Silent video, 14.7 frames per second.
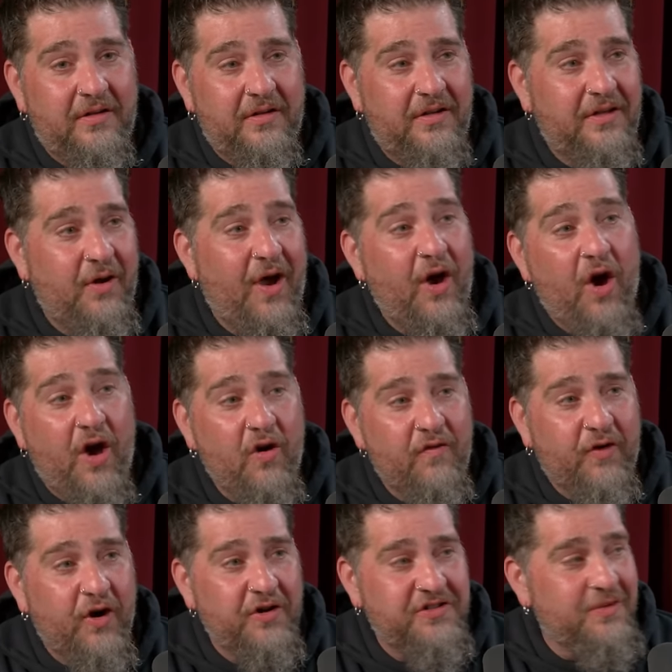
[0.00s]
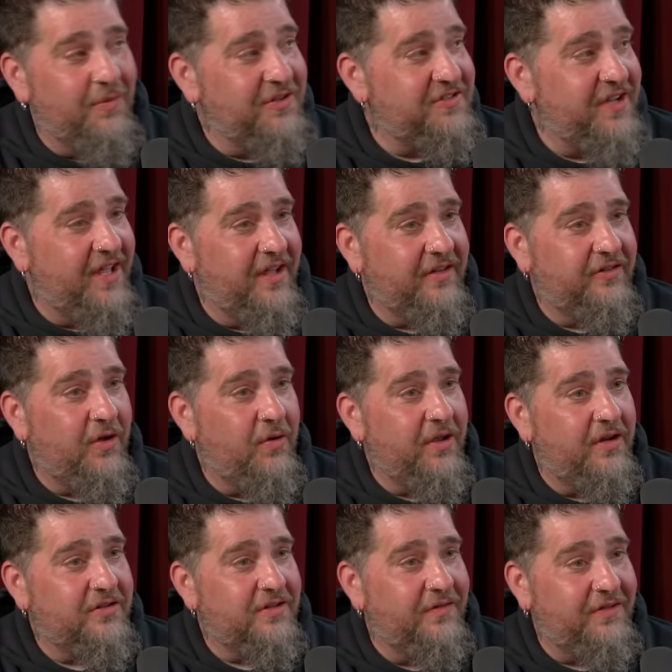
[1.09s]
you know, I, I, overheard someone say like Tony
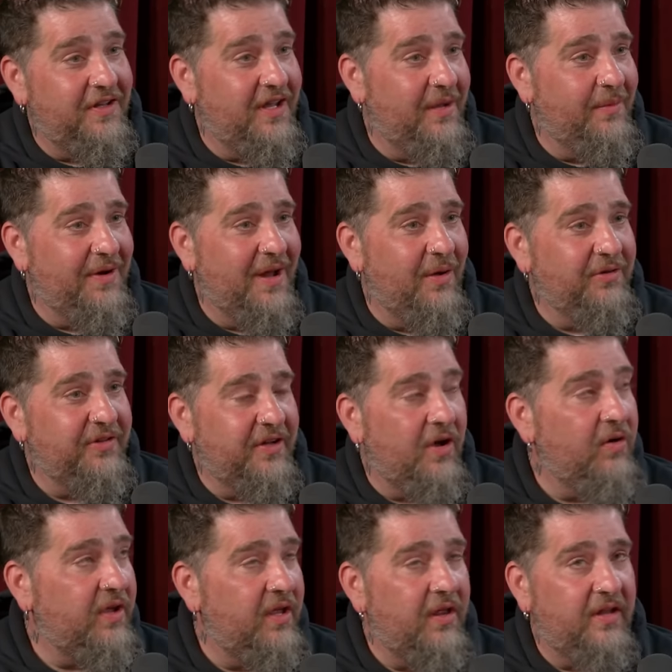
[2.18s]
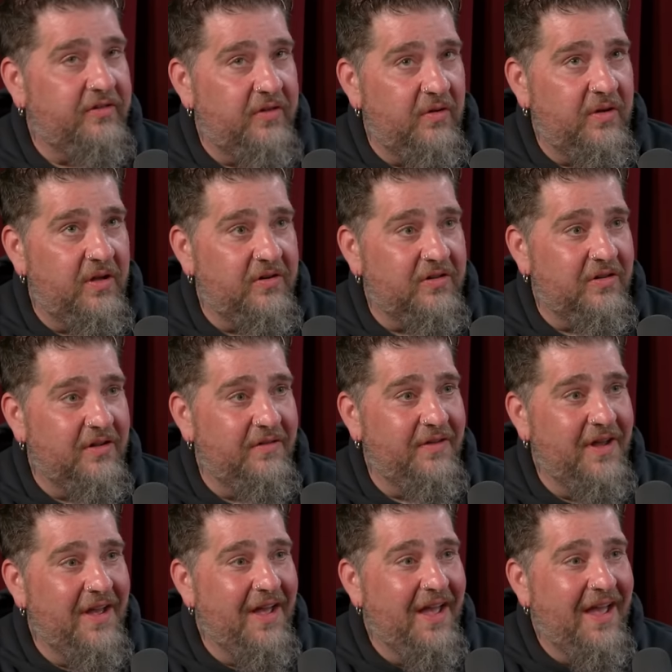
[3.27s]
Hinchcliffe to him, and I was like, okay, that's Tony Hinchcliffe.
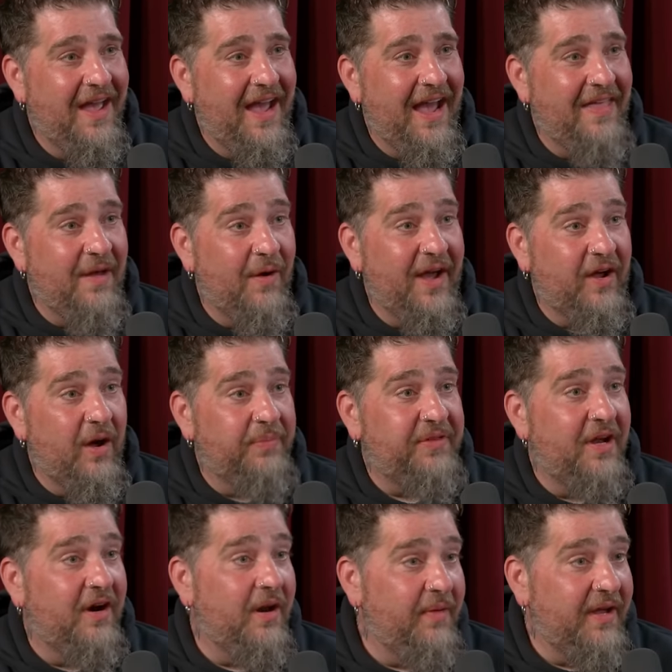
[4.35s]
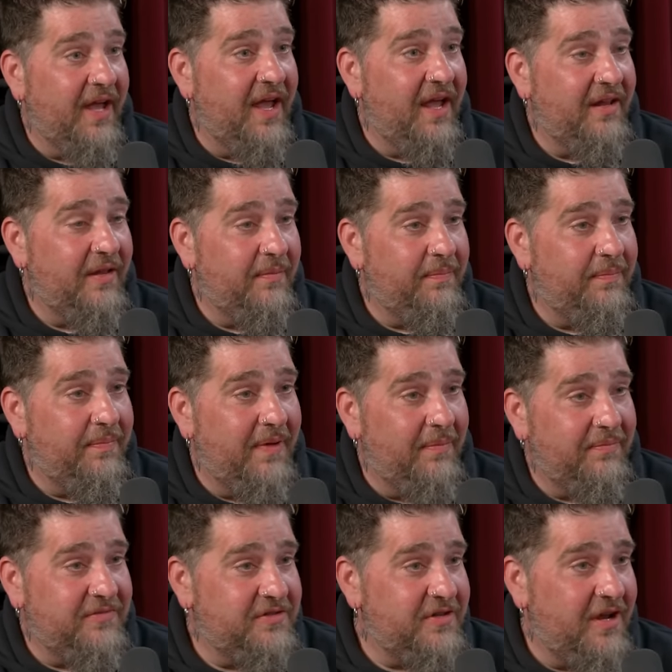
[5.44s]
And then I go up there and I'm like, hey, I'm,
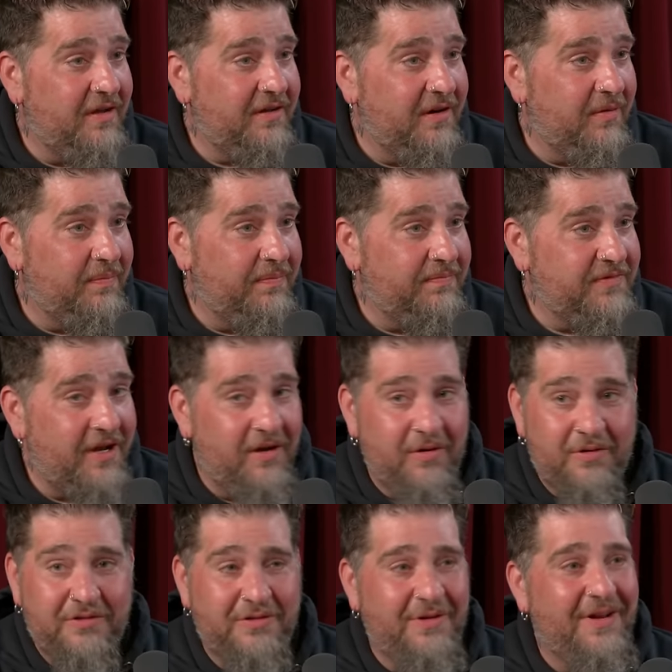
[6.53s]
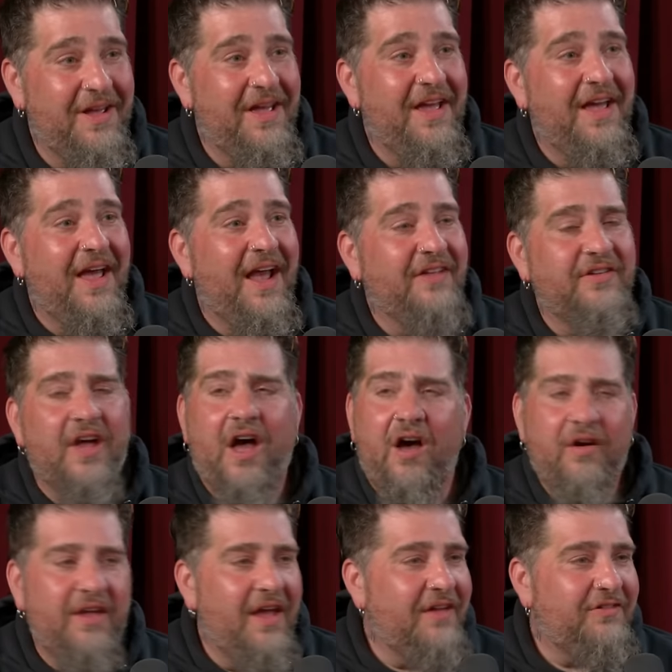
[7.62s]
I'm Jay, you know, Jay Oakerson. And he's like, oh
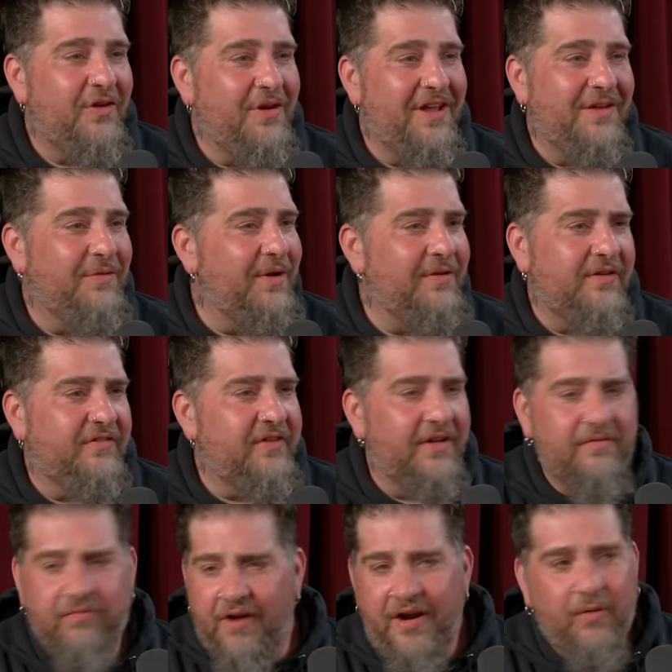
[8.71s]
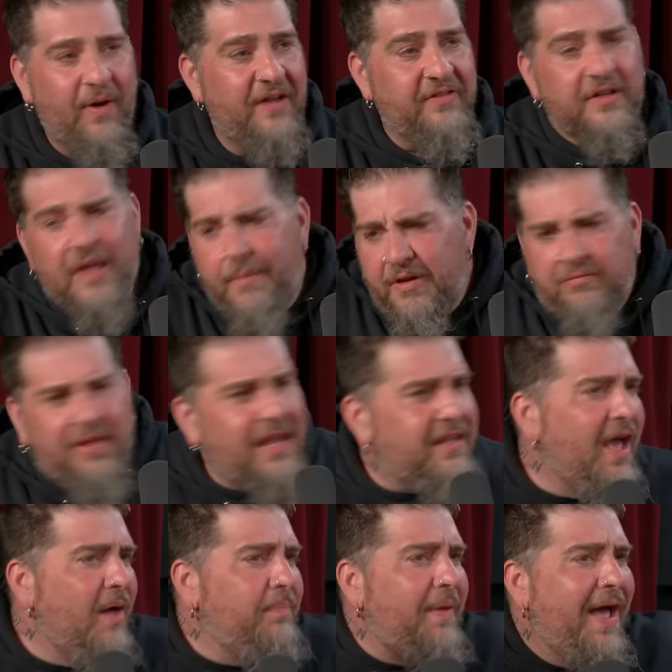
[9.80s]
yeah, Tony. And it, it's like right away, it's like, let me take
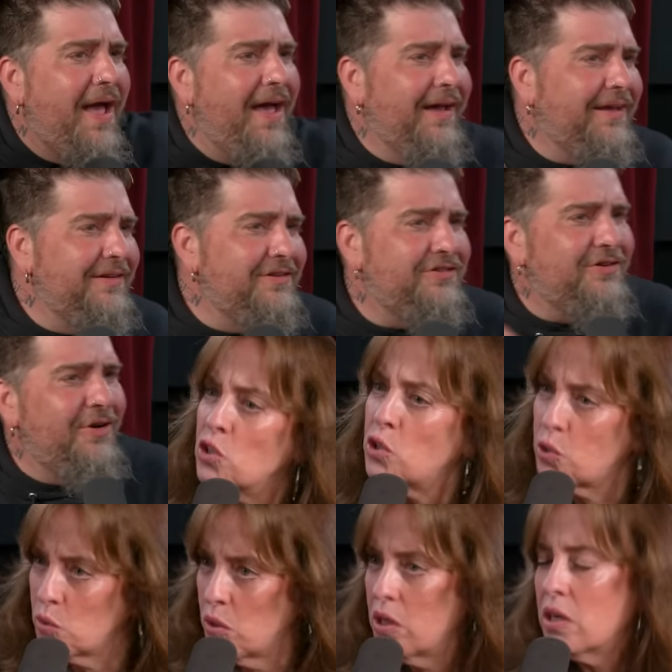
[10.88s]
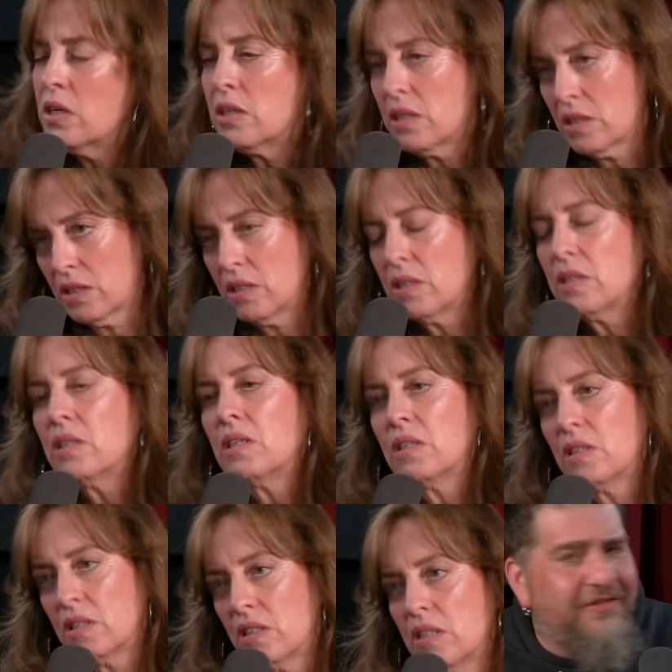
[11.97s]
you out back and show you the sure. thing. It was like Ari
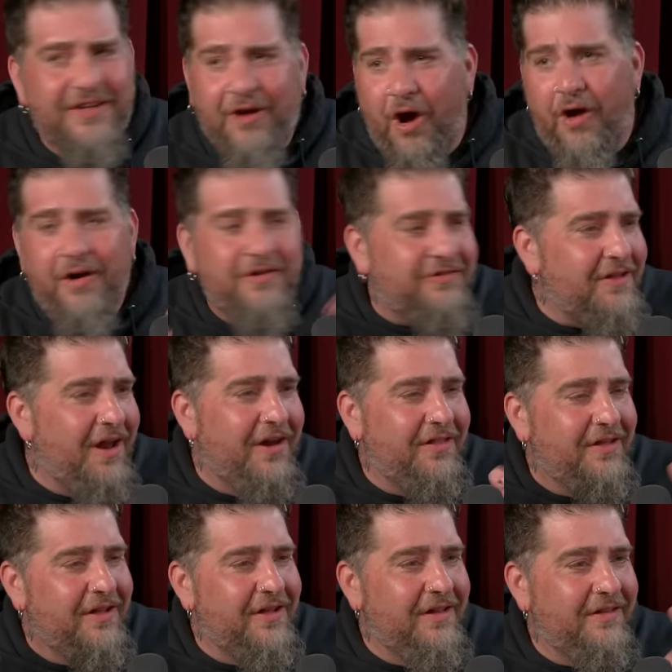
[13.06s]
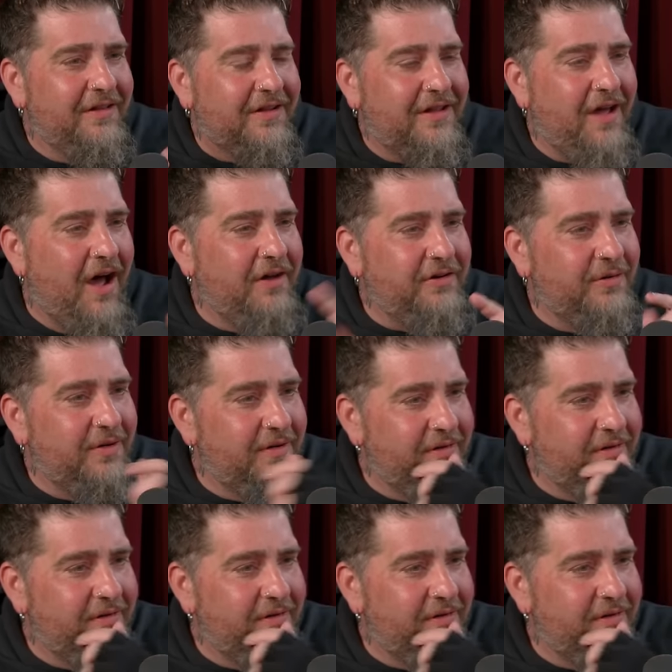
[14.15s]
says, you know, it's like Ari's kind of the the conduit